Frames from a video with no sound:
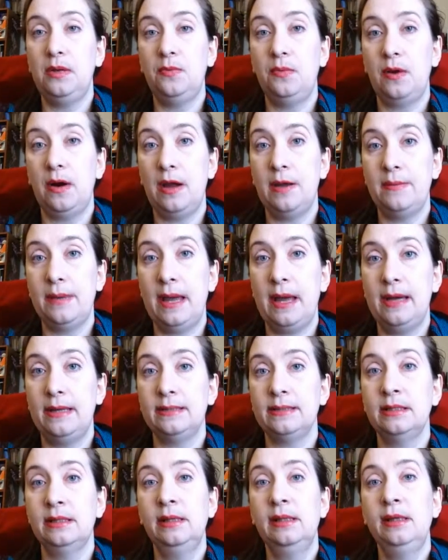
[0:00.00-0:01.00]
where I'm
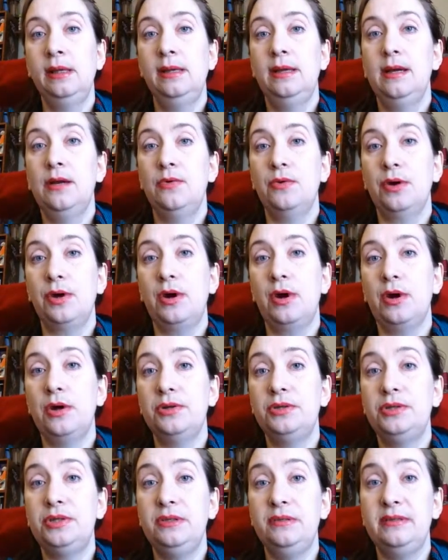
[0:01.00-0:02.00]
at in
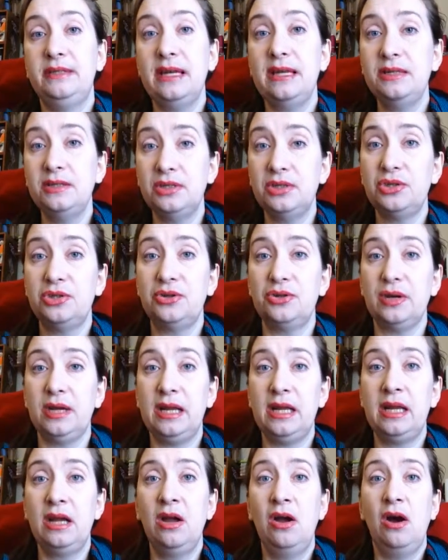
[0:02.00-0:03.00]
regards to
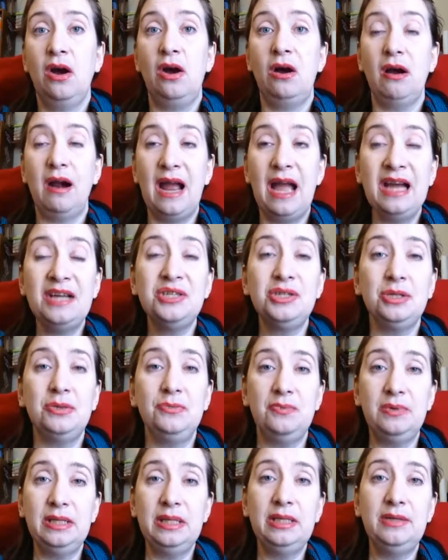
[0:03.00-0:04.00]
dentistry are actually
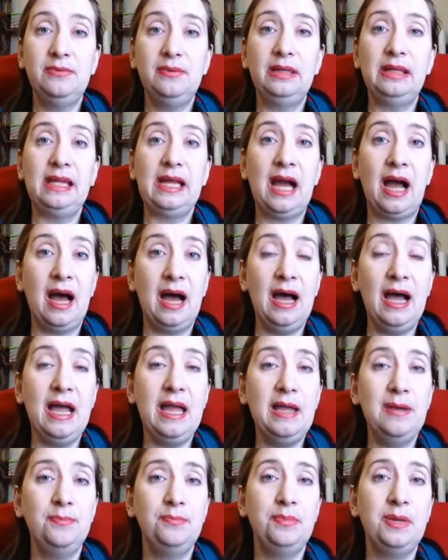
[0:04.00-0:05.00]
really, really
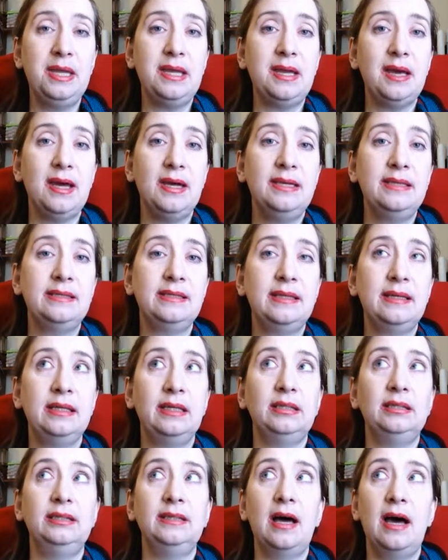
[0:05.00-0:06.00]
high, because in
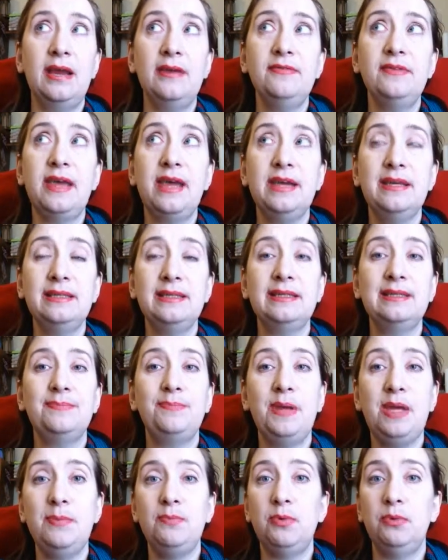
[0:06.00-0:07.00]
a lot of cases
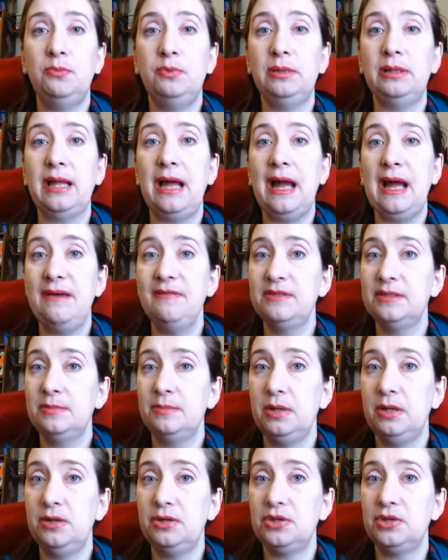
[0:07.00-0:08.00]
people will have
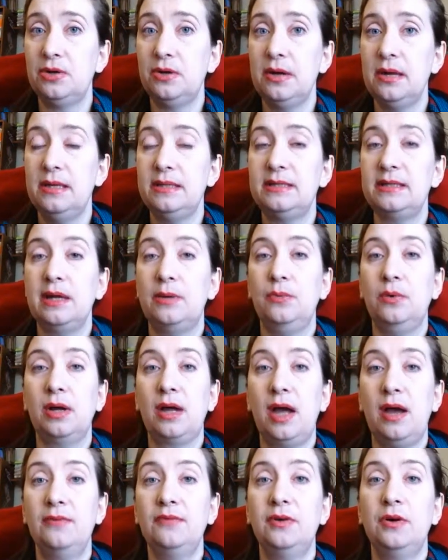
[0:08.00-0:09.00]
some insurance that will
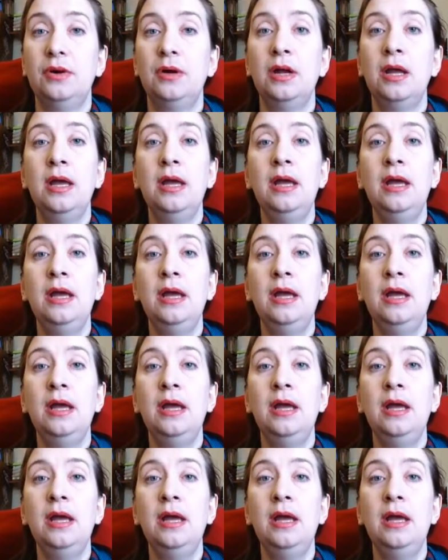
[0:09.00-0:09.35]
cover,